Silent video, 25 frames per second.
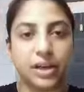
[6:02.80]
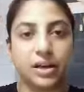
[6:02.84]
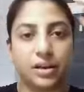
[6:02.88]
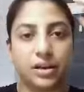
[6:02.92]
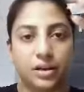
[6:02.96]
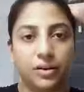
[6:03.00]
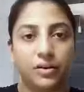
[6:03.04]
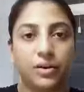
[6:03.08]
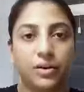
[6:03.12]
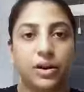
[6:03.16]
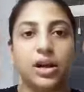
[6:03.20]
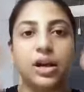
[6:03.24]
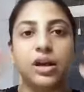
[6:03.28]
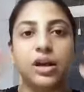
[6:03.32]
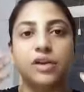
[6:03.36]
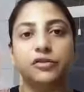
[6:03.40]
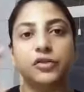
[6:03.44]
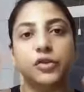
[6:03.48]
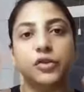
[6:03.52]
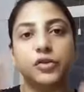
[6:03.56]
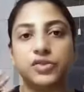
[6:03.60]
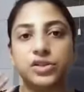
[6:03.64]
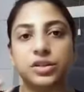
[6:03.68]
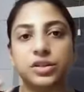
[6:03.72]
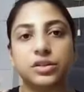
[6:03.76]
hair
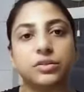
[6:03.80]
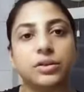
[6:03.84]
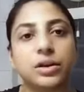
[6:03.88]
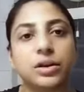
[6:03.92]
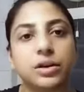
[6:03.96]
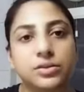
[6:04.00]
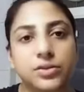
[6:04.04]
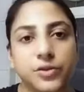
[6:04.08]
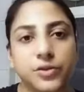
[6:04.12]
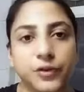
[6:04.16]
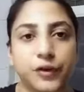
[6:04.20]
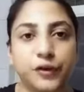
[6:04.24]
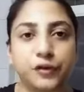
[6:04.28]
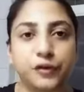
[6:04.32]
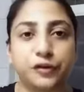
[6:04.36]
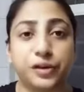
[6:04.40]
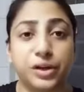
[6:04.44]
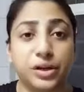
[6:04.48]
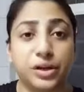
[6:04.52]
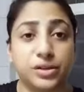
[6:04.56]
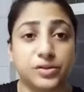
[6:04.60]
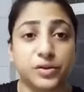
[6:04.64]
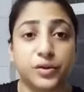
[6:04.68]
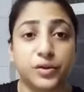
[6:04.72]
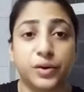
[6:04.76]
floating around on your
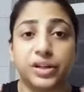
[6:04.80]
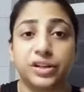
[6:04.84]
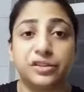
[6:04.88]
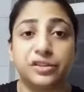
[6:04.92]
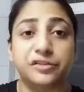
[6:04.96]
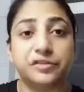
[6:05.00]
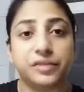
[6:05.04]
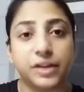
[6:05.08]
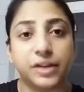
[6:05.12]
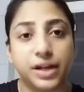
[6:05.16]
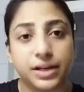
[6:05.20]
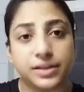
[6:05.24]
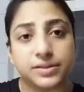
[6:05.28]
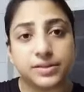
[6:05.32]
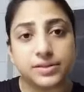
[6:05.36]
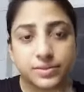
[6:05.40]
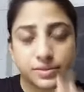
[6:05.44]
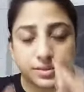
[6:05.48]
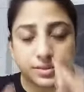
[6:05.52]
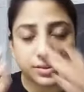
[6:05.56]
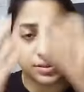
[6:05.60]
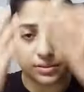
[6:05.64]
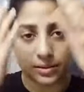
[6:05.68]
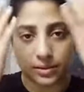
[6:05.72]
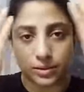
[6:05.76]
face or any
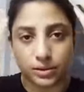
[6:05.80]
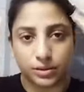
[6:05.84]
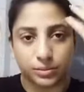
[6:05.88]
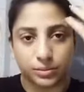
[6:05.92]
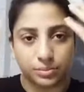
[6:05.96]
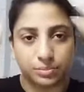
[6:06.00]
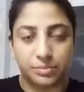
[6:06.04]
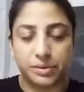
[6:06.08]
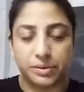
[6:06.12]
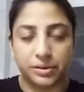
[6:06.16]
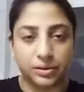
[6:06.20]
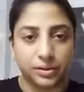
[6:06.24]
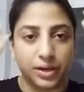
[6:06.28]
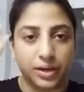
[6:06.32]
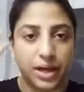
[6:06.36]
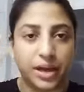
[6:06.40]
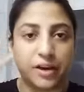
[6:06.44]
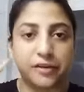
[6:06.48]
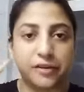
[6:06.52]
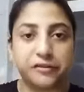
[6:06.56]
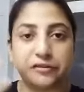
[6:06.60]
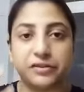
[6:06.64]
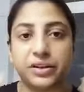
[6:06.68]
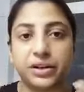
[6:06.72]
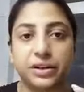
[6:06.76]
flies uh, you know
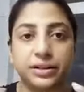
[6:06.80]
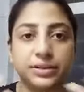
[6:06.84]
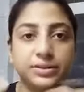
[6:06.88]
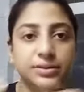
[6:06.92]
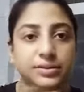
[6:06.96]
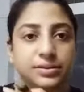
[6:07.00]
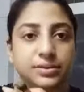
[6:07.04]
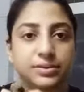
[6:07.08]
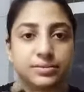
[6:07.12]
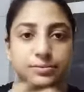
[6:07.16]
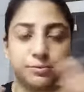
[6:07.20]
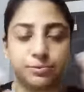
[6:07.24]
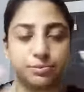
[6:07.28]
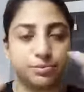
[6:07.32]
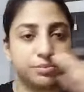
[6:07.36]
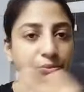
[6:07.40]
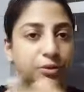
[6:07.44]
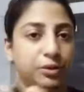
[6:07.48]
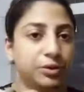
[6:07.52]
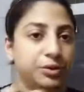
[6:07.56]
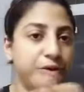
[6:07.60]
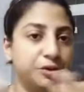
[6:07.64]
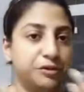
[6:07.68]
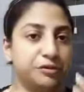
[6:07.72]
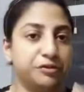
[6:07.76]
hair flies
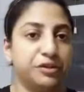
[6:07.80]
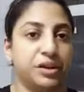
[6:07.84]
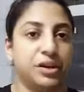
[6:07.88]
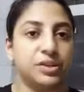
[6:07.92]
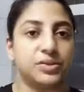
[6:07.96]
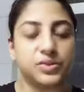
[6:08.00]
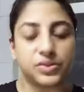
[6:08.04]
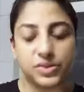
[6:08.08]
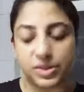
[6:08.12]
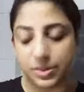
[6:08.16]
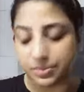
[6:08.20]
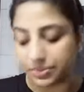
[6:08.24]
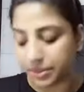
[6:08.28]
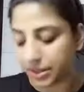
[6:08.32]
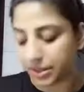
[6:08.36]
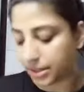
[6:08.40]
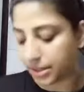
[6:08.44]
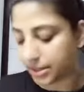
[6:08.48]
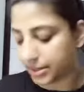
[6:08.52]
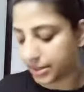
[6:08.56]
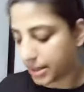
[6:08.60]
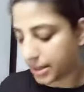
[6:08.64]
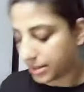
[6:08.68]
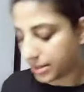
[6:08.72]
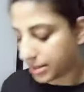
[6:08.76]
on your face or something
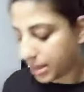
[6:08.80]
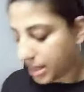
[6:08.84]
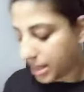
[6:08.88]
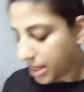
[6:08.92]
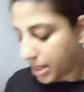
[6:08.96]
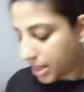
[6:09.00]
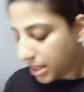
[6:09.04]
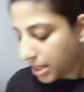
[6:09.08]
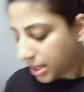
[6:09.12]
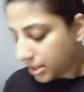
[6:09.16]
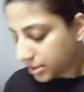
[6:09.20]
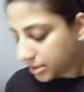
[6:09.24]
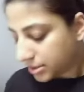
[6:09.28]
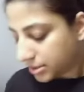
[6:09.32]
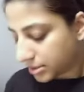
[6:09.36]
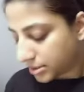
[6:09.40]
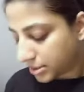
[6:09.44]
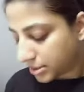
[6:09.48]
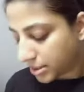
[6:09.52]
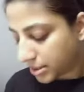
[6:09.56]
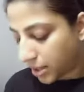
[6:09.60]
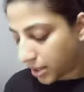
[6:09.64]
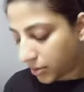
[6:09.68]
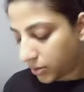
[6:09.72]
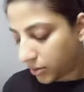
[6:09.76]
like that
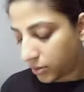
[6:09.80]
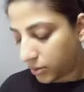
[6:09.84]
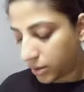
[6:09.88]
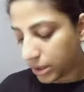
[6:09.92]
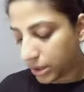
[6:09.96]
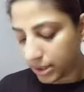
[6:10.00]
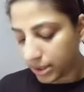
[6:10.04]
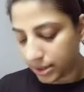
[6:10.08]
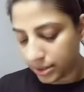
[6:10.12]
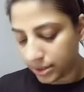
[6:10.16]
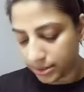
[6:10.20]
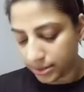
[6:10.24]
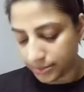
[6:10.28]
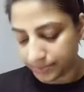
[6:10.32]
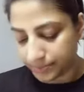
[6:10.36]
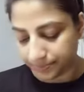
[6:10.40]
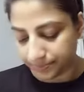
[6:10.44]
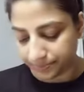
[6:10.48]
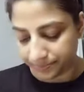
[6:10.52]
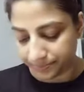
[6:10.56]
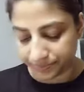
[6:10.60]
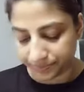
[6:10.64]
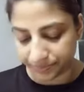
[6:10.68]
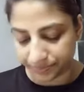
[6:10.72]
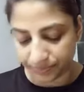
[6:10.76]
so uh,
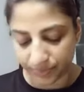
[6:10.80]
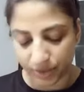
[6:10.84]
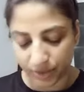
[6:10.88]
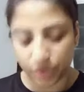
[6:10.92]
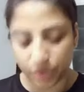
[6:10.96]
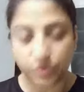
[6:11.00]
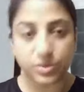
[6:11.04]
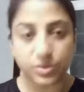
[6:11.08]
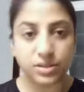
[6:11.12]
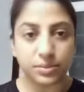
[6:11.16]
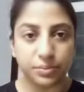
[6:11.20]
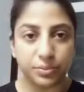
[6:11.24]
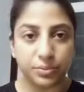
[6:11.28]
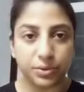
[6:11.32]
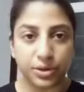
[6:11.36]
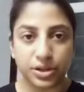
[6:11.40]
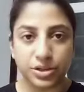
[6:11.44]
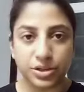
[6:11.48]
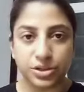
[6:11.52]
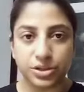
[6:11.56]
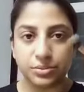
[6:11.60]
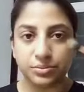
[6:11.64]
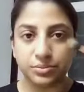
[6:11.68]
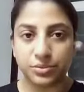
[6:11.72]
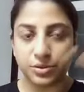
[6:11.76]
use a
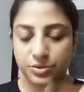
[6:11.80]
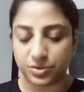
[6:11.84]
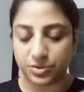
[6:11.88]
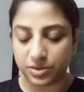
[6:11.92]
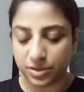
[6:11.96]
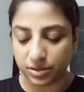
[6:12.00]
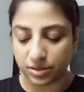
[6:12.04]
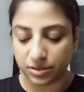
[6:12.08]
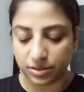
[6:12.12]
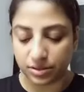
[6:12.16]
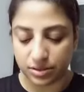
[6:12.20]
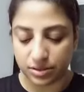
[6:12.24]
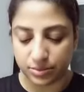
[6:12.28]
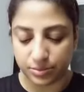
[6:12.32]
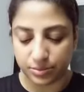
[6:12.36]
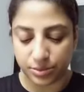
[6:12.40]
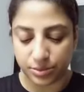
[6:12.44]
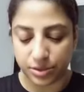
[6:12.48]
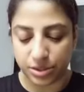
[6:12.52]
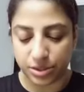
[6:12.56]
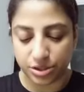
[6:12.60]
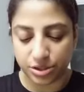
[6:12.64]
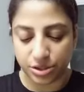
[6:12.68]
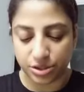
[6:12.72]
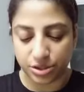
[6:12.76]
brush I'm using this
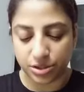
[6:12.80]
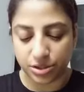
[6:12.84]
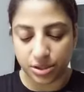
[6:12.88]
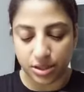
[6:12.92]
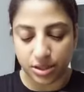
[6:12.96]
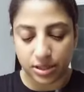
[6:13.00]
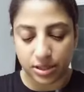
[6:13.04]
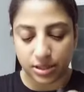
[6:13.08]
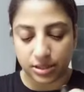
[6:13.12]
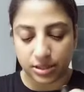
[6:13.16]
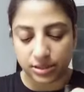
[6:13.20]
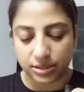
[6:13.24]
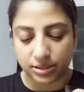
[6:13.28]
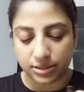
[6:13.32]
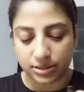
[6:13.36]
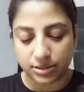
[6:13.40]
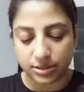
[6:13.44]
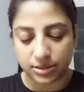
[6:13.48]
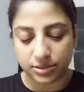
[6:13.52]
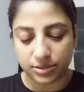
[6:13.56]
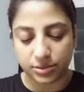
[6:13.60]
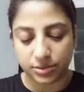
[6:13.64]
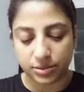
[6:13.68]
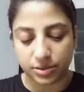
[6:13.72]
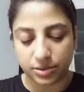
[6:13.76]
brush
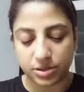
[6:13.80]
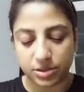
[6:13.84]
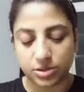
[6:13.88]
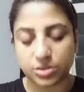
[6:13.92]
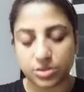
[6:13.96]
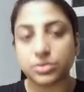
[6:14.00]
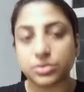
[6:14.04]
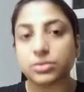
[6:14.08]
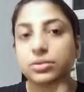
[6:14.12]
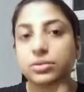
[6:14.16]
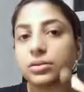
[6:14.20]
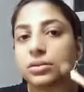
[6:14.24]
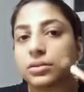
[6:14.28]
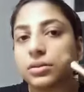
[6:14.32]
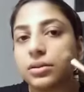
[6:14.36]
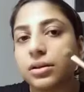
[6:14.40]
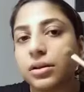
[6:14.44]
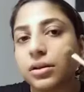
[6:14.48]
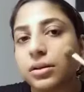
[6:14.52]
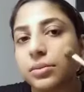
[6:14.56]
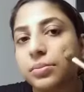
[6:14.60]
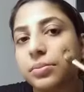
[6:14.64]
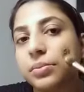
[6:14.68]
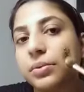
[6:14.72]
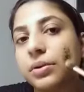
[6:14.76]
so you need to
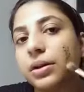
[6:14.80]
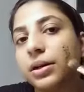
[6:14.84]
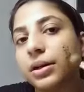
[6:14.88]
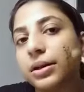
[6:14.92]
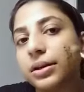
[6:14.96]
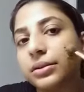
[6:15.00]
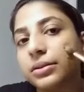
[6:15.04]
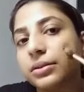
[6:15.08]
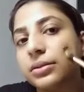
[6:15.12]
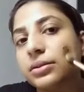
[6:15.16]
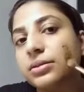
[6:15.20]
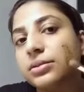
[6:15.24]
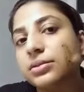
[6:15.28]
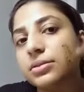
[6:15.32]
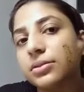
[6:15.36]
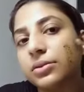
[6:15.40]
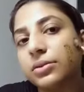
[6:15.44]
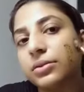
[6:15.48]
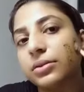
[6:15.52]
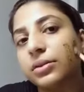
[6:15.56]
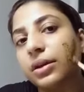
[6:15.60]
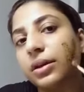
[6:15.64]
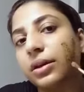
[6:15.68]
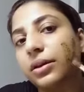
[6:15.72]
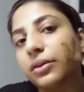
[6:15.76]
apply this
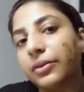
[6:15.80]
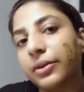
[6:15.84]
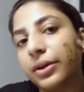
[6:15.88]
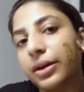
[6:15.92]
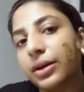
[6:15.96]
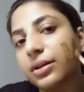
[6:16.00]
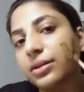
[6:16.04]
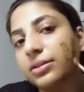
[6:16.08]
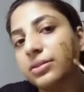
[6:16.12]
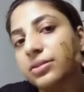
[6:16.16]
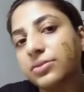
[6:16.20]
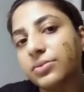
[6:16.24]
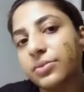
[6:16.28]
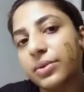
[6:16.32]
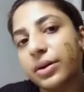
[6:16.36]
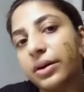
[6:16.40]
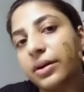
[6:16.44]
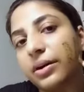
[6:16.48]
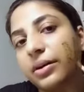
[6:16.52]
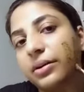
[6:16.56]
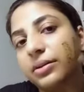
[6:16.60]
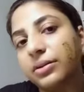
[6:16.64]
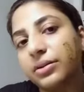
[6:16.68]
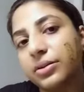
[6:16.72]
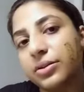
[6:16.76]
on areas
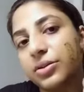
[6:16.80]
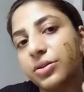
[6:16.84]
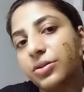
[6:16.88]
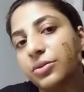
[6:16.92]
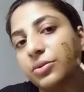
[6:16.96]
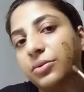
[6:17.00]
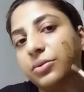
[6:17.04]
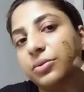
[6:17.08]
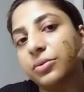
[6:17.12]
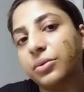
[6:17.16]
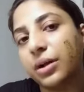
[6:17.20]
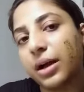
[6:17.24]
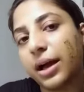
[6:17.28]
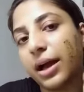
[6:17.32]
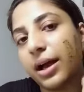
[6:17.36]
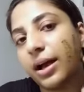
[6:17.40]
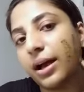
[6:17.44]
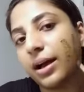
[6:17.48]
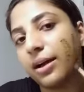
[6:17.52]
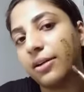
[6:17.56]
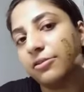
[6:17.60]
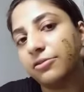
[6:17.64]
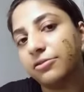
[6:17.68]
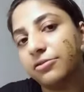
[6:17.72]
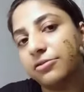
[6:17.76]
where you
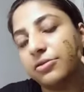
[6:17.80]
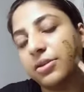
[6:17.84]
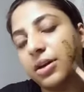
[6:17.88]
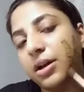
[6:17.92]
have